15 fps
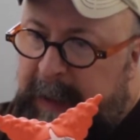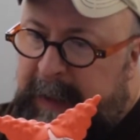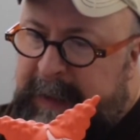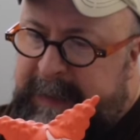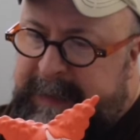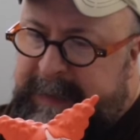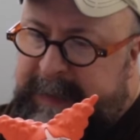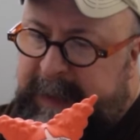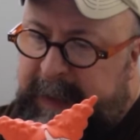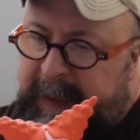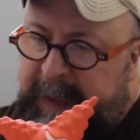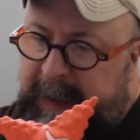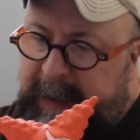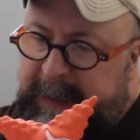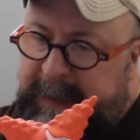Let's see,
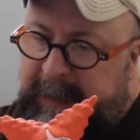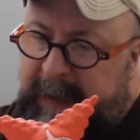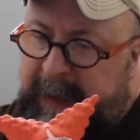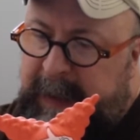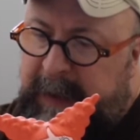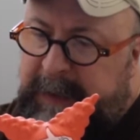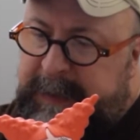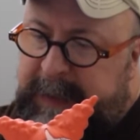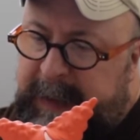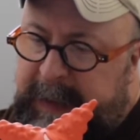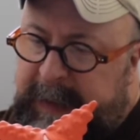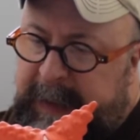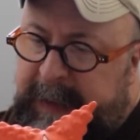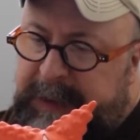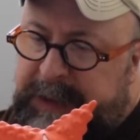is there any
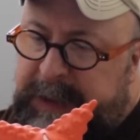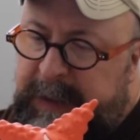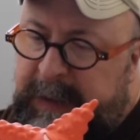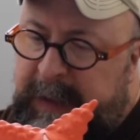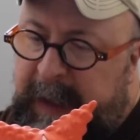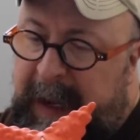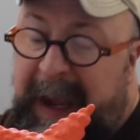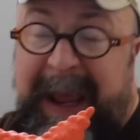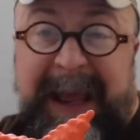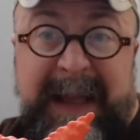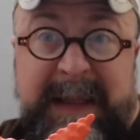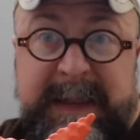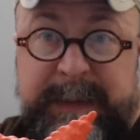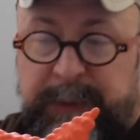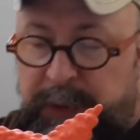articulation? The
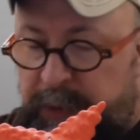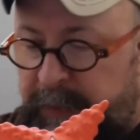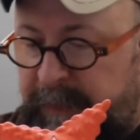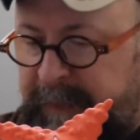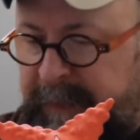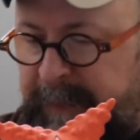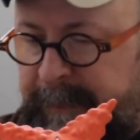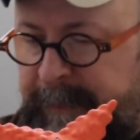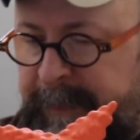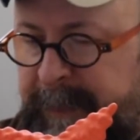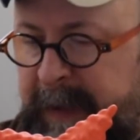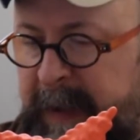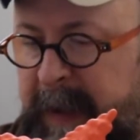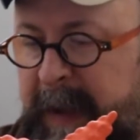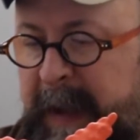heads move
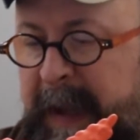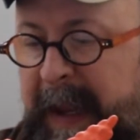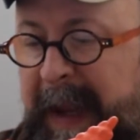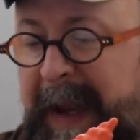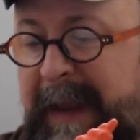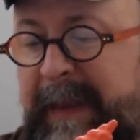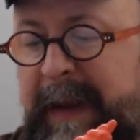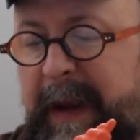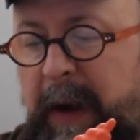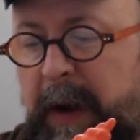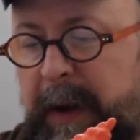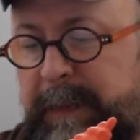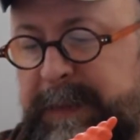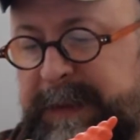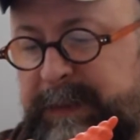and the
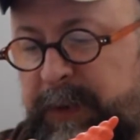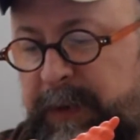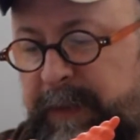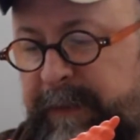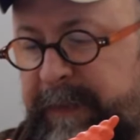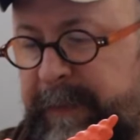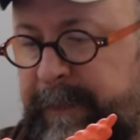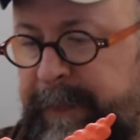arms move.